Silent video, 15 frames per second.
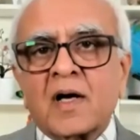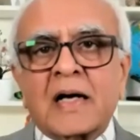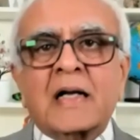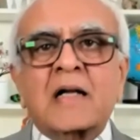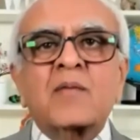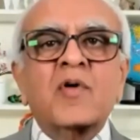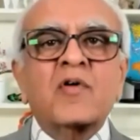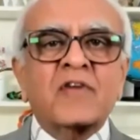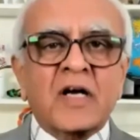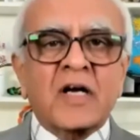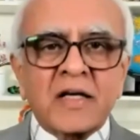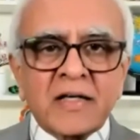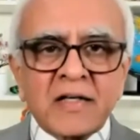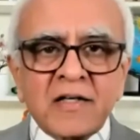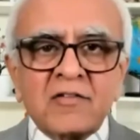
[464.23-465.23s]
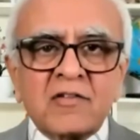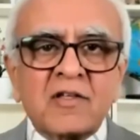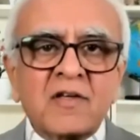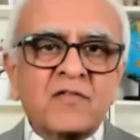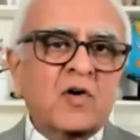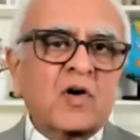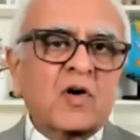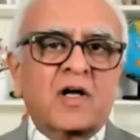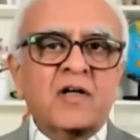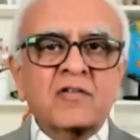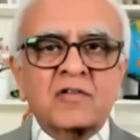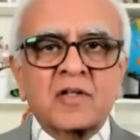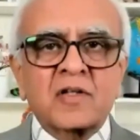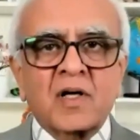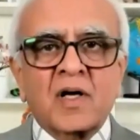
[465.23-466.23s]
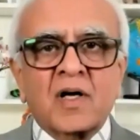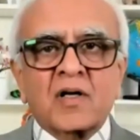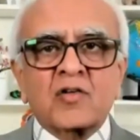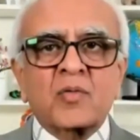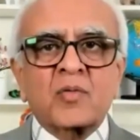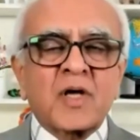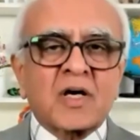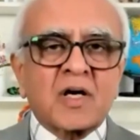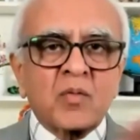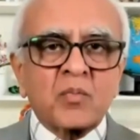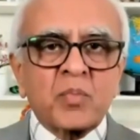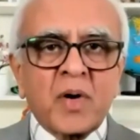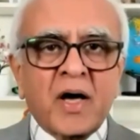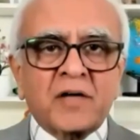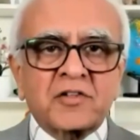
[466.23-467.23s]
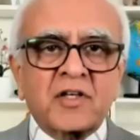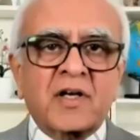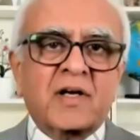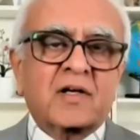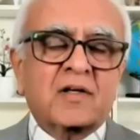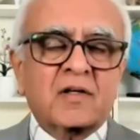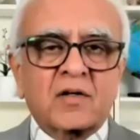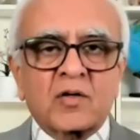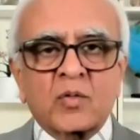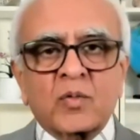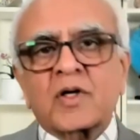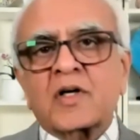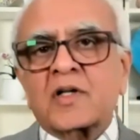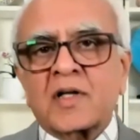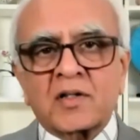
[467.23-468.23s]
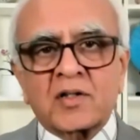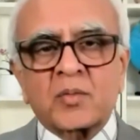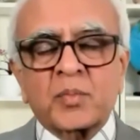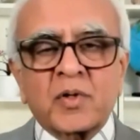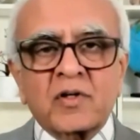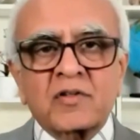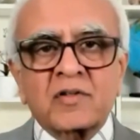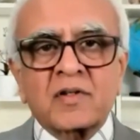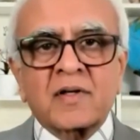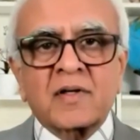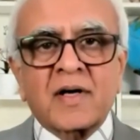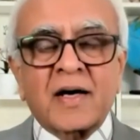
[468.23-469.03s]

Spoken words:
it will be very easy for us to be compassionate toward the other person.